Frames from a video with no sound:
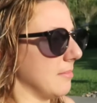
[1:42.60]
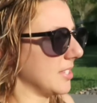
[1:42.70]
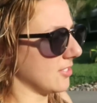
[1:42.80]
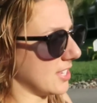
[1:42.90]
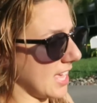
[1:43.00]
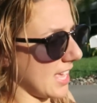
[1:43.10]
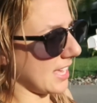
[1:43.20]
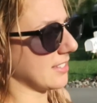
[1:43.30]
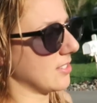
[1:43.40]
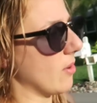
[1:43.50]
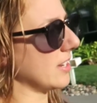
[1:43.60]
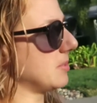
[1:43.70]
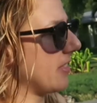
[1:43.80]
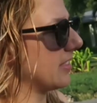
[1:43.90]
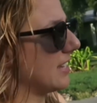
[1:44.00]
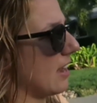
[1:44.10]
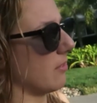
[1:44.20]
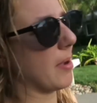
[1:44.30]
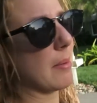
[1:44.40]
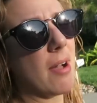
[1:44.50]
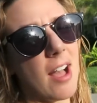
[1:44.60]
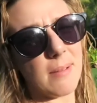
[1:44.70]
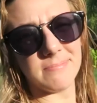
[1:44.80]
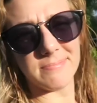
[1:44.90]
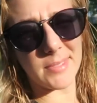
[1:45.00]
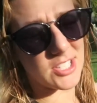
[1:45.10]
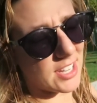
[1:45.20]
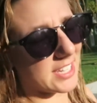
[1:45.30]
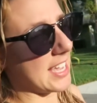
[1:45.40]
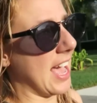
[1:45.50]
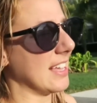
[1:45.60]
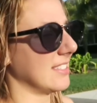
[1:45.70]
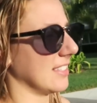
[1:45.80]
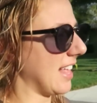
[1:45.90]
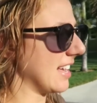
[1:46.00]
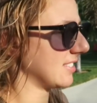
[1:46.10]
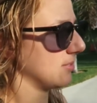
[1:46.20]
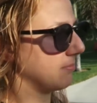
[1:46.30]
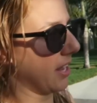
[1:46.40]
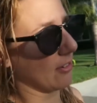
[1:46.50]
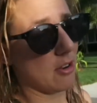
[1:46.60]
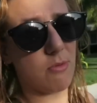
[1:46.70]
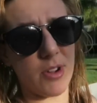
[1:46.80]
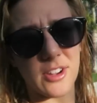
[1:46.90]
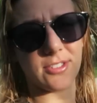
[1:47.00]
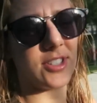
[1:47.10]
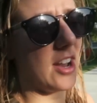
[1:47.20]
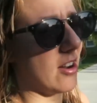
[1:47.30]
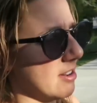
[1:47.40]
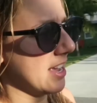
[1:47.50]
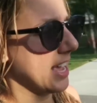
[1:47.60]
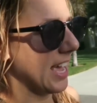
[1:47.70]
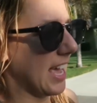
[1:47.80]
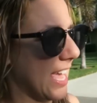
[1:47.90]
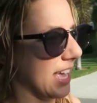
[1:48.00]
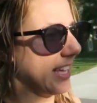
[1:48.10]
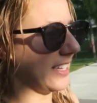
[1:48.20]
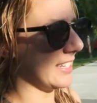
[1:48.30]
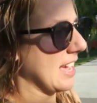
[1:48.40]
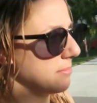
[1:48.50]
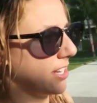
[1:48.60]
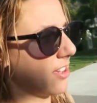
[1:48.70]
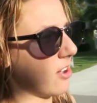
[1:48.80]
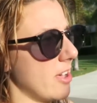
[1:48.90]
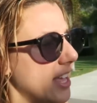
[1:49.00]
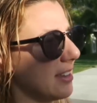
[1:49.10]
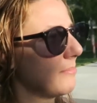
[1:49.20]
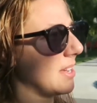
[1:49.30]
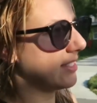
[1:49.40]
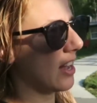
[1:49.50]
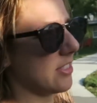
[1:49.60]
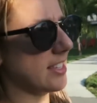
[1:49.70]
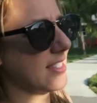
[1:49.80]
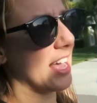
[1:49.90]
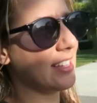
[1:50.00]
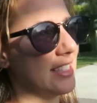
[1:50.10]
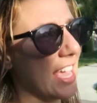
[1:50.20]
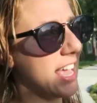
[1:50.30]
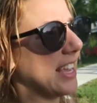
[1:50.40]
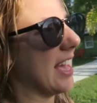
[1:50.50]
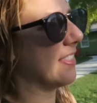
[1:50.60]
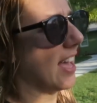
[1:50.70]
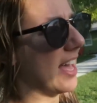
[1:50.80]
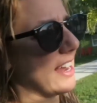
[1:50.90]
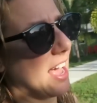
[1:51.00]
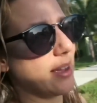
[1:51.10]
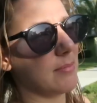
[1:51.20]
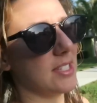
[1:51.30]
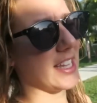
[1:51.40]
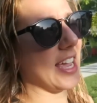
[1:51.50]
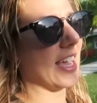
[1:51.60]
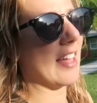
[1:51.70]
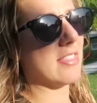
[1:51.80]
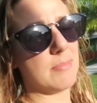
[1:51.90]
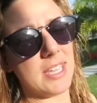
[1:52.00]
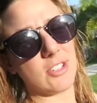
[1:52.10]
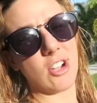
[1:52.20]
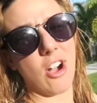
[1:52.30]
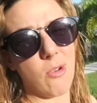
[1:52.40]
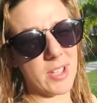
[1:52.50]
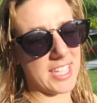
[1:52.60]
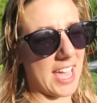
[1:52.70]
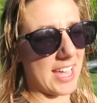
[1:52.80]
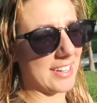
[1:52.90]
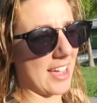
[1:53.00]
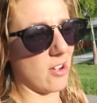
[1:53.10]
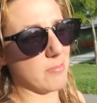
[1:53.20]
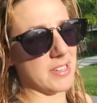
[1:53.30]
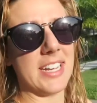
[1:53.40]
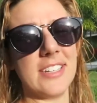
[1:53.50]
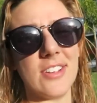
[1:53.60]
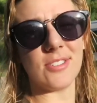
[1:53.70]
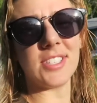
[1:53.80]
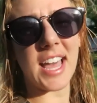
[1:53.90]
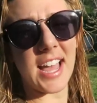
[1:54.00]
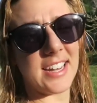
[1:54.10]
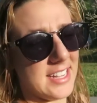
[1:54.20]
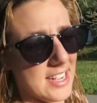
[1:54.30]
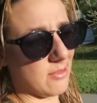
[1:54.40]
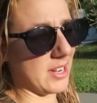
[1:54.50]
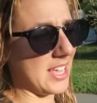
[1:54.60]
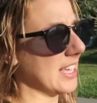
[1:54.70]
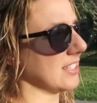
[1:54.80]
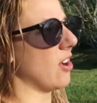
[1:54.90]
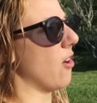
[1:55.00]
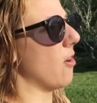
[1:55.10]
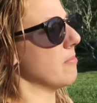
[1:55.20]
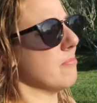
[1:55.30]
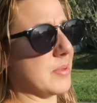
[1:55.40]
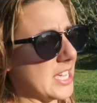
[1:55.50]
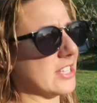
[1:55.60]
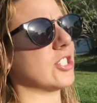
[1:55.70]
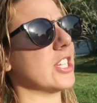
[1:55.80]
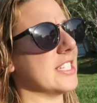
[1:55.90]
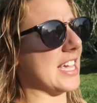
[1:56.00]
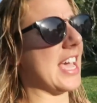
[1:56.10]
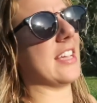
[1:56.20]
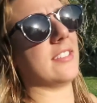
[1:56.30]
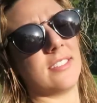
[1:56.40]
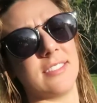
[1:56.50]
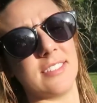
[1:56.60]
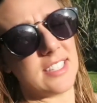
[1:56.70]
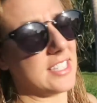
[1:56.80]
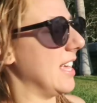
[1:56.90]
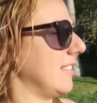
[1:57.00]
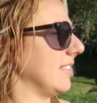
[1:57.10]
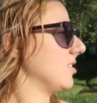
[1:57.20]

Mister King is going to spend the day with my mom, much like he has the last, I don't know, week or so. And I'm gonna go in and bust out this last day. And then I am staying at the beach all weekend. I hope Danny knows that. When he gets home, beach days. That's it.